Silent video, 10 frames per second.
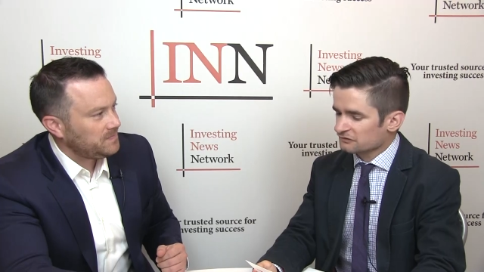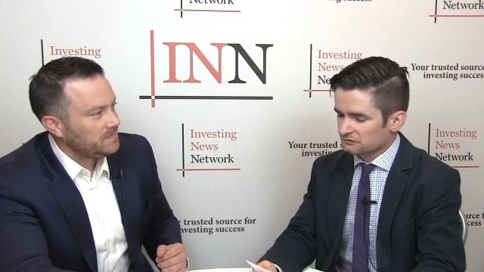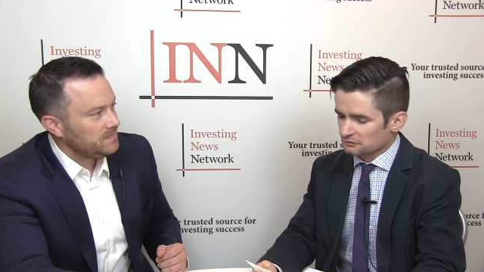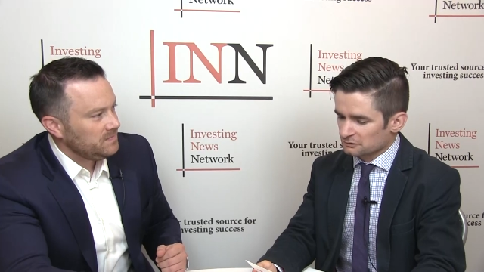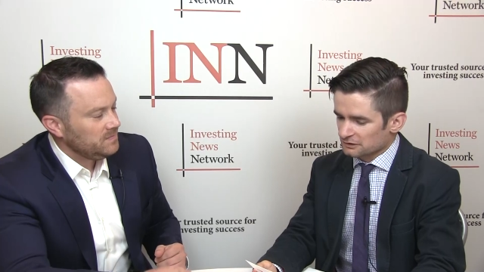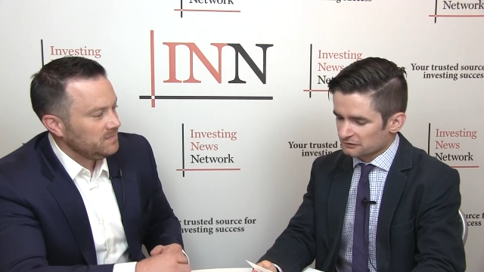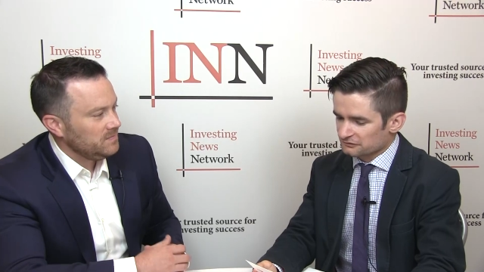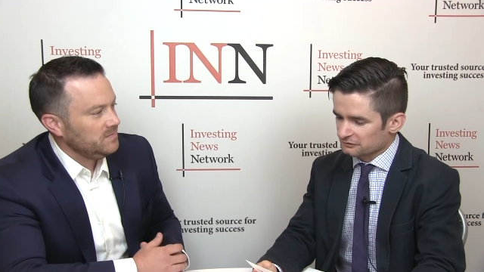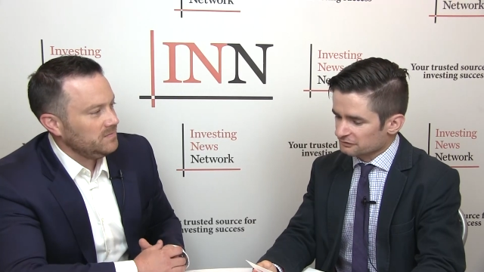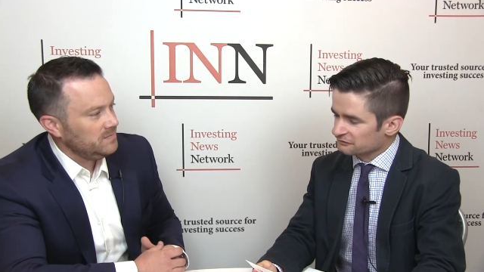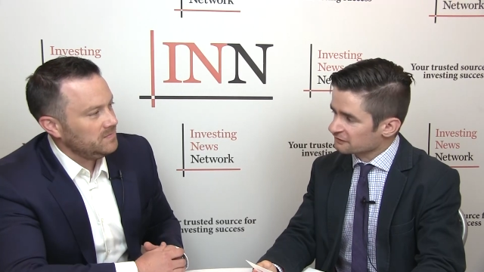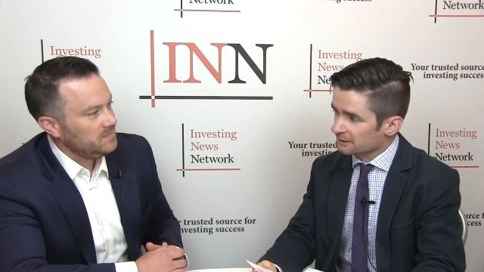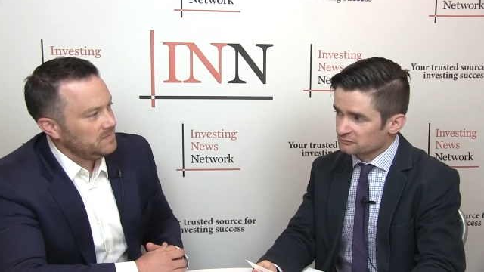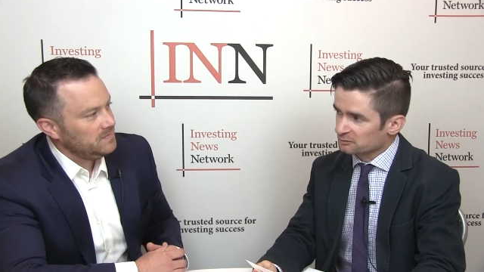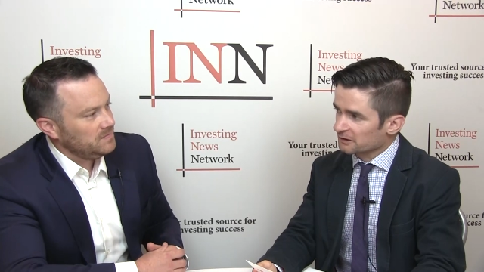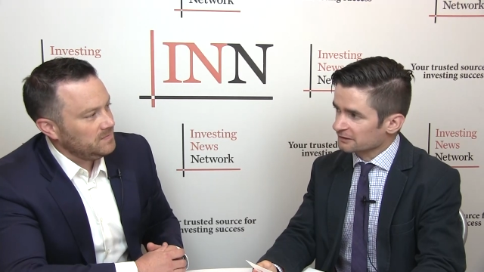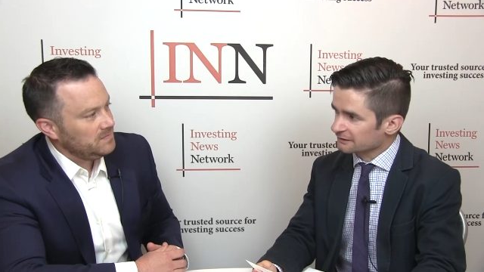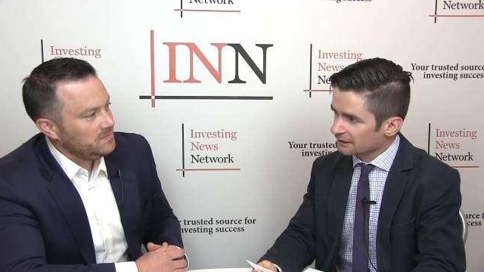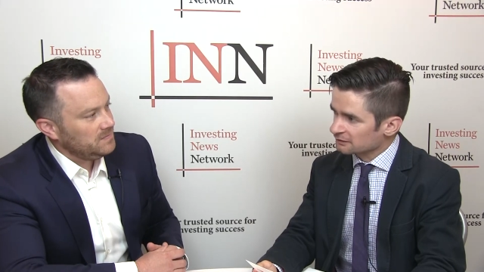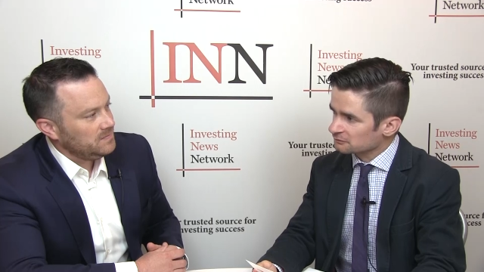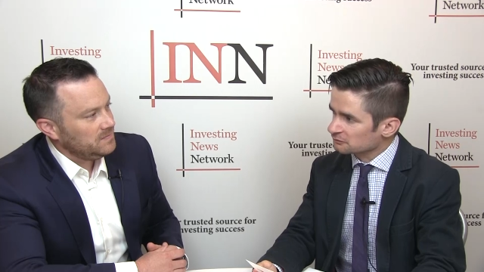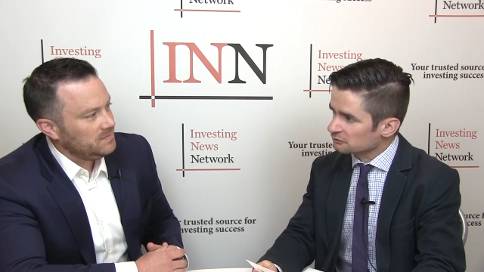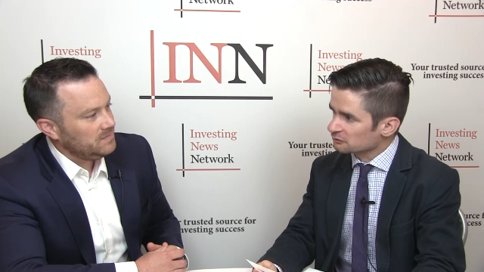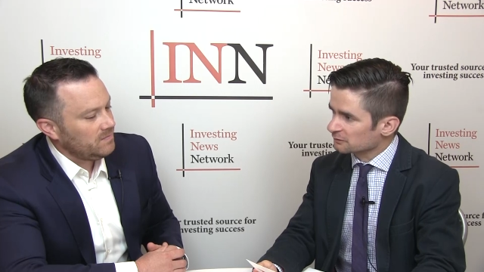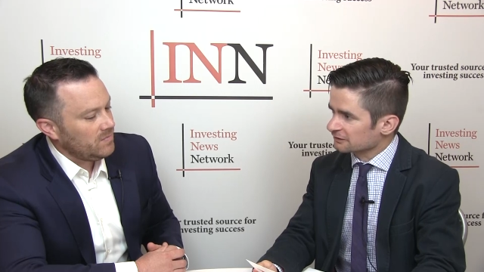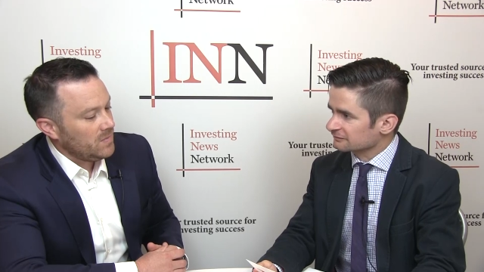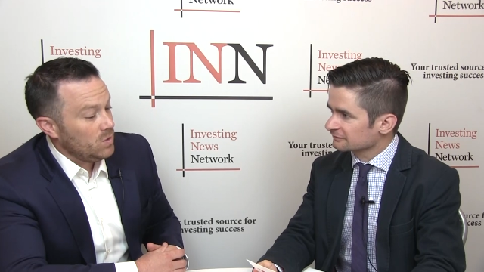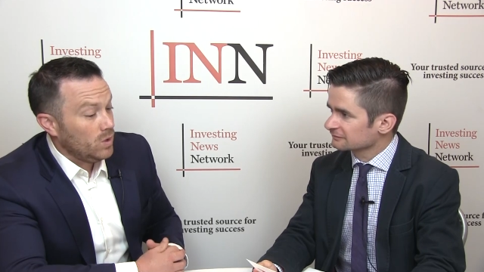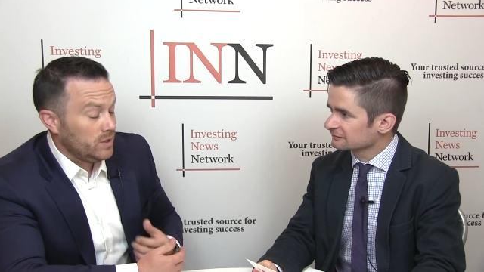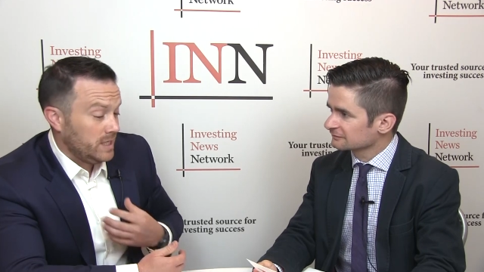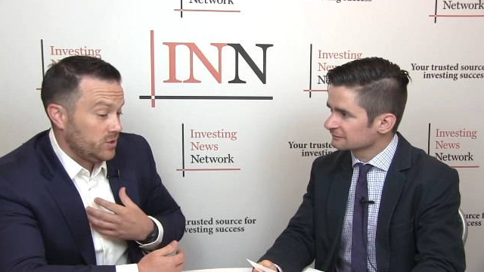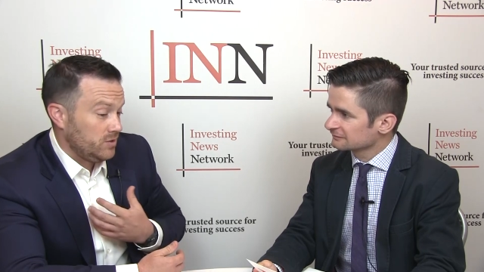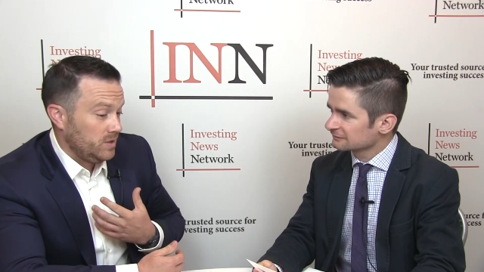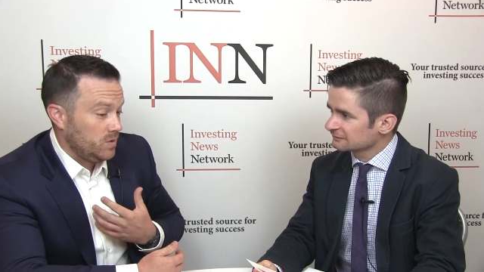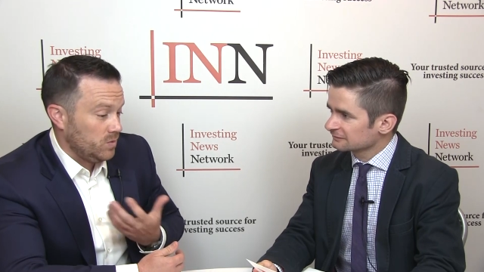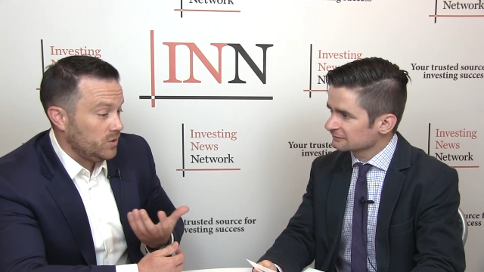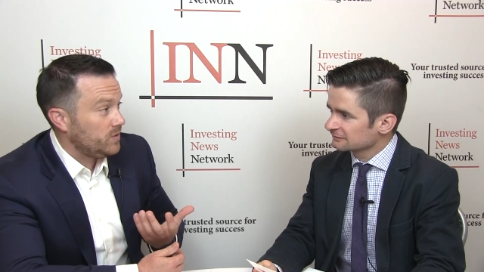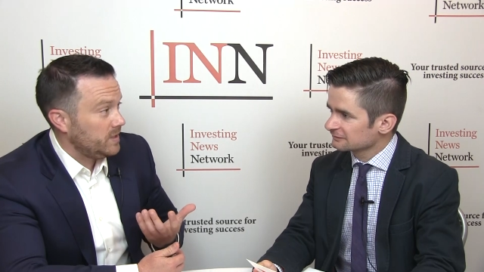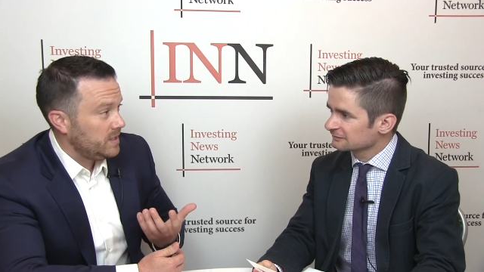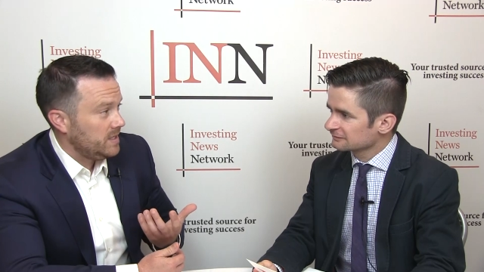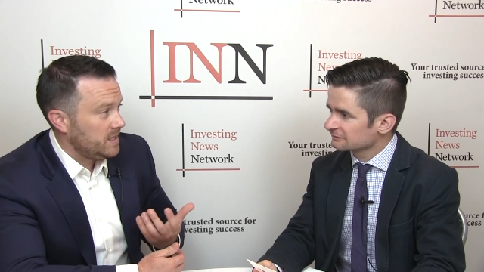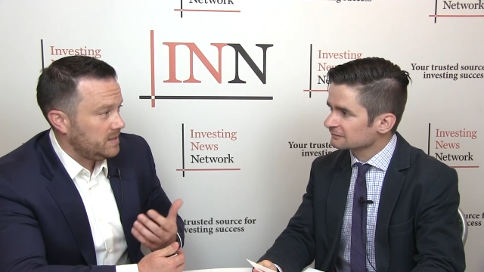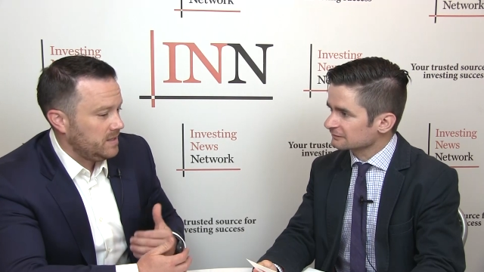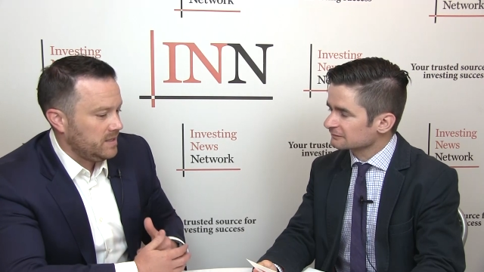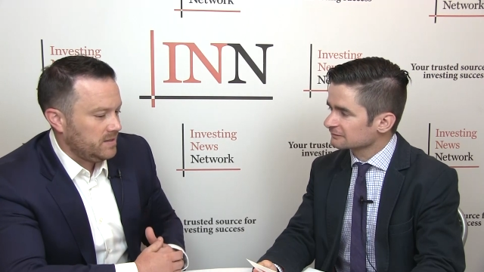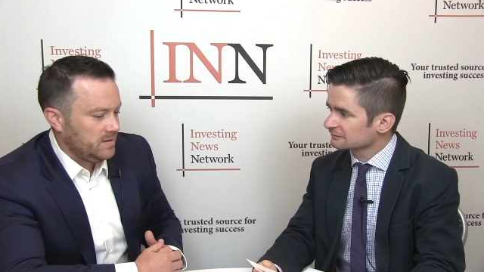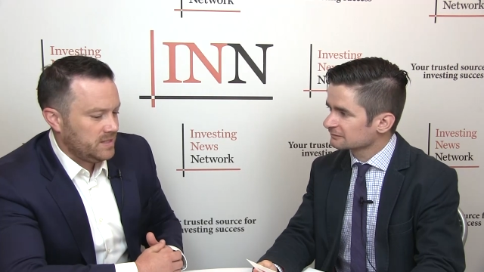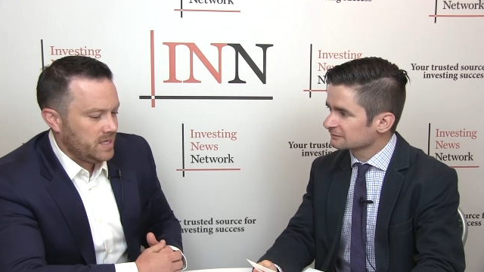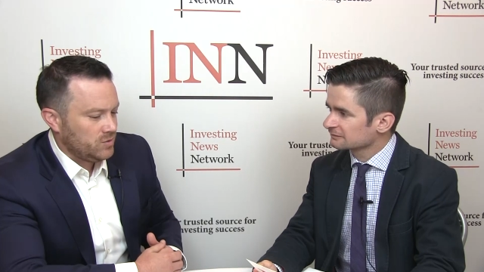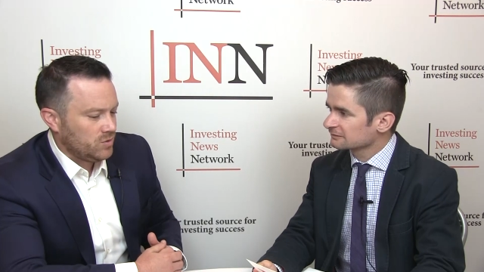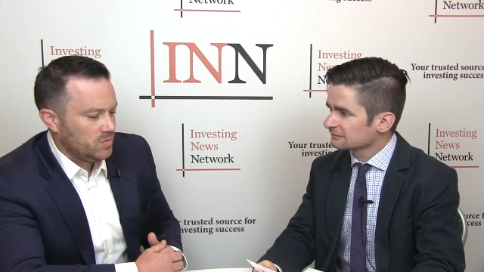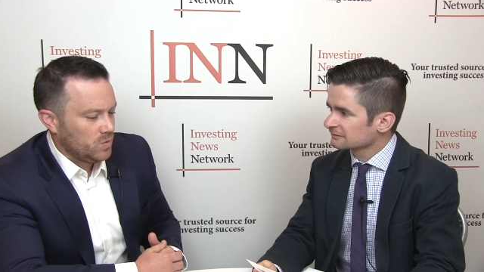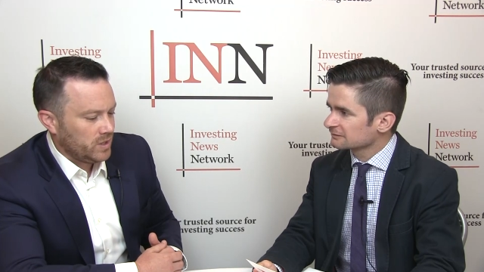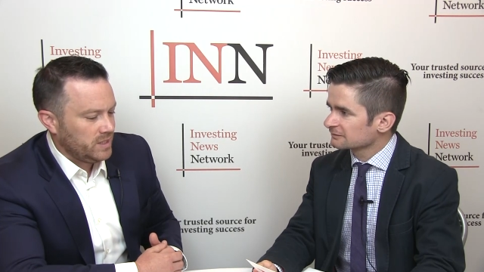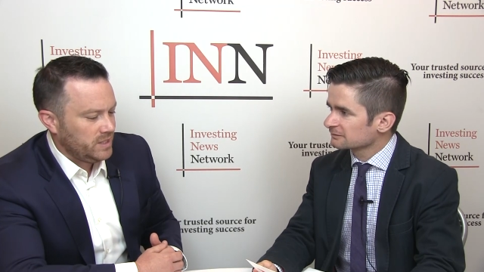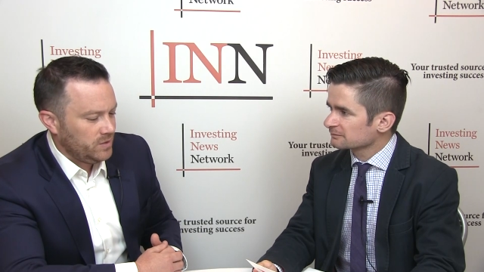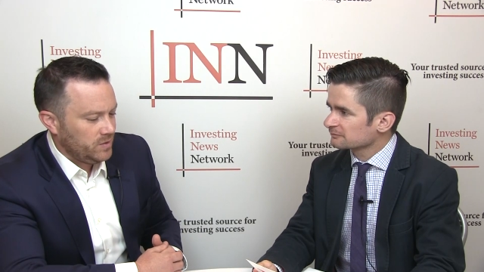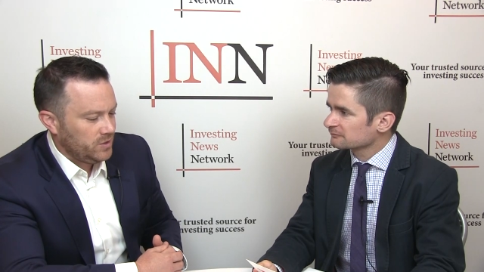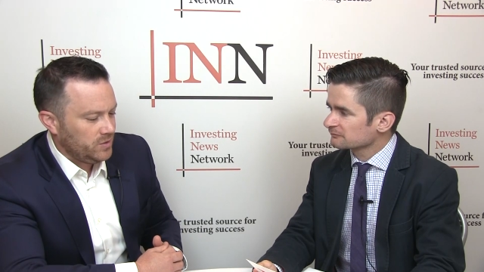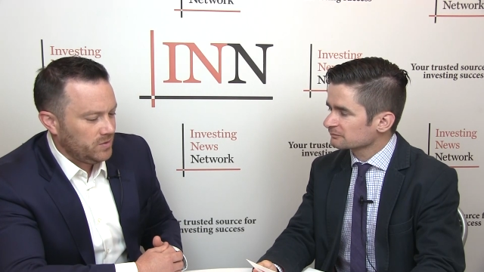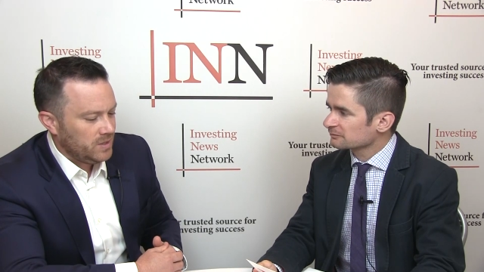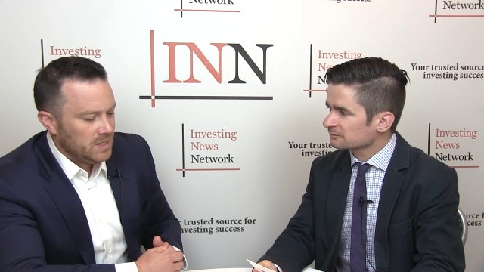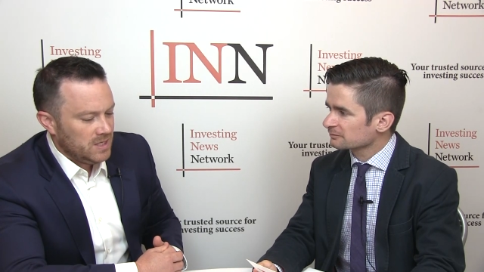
Speaker 1: So is it the time to buy now or wait?
Speaker 2: Well, that's certainly what we're doing. At Sandstorm, we're continuing to